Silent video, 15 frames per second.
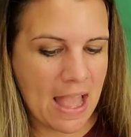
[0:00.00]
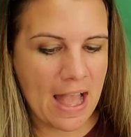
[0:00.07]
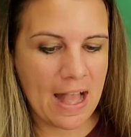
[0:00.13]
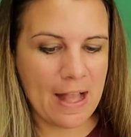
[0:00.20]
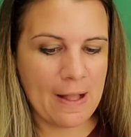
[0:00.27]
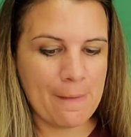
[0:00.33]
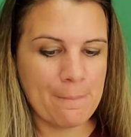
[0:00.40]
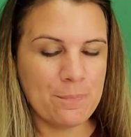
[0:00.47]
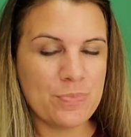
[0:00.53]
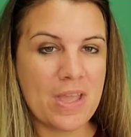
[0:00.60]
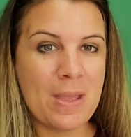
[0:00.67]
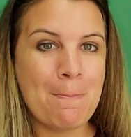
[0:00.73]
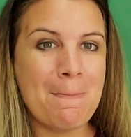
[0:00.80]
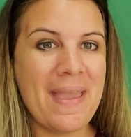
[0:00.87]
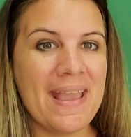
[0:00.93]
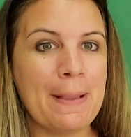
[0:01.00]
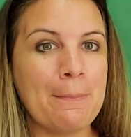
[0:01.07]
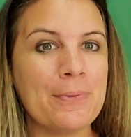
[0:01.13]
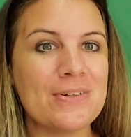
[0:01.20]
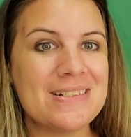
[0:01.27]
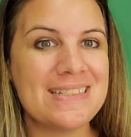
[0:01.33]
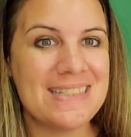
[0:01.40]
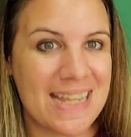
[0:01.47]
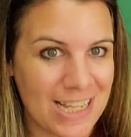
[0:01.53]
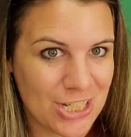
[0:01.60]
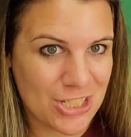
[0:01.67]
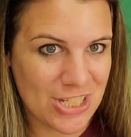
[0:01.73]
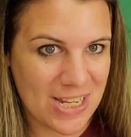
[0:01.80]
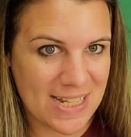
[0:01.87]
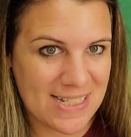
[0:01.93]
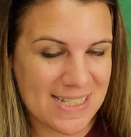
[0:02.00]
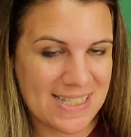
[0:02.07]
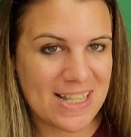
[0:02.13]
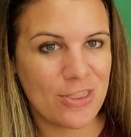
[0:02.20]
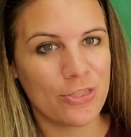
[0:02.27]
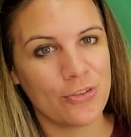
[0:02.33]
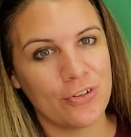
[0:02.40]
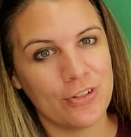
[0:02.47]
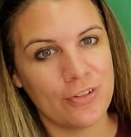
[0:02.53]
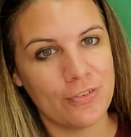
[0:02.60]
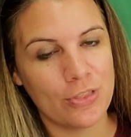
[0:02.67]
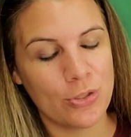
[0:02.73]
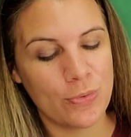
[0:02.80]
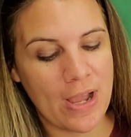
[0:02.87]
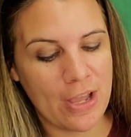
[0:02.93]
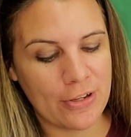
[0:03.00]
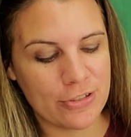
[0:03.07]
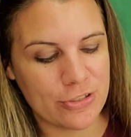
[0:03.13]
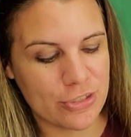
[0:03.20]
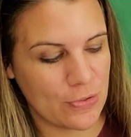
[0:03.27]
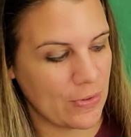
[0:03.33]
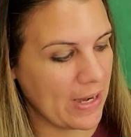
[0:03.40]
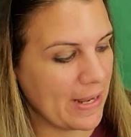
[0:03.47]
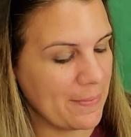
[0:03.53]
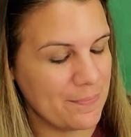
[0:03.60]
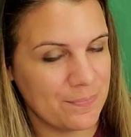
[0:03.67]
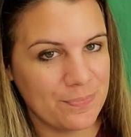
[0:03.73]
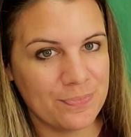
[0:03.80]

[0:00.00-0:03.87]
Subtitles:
and make predictions throughout your story.